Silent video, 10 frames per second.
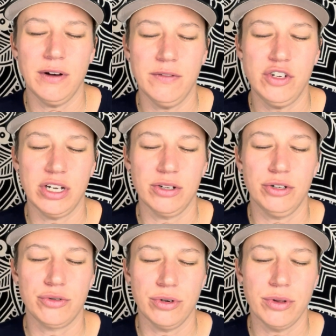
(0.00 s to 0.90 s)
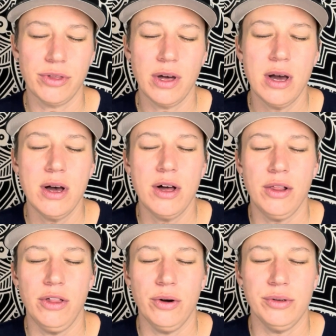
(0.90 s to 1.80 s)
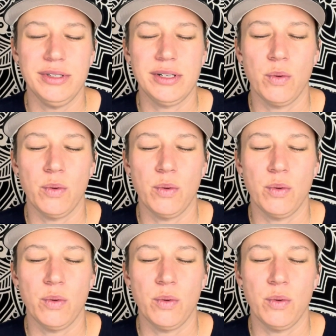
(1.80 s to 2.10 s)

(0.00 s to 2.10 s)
of gentle truth those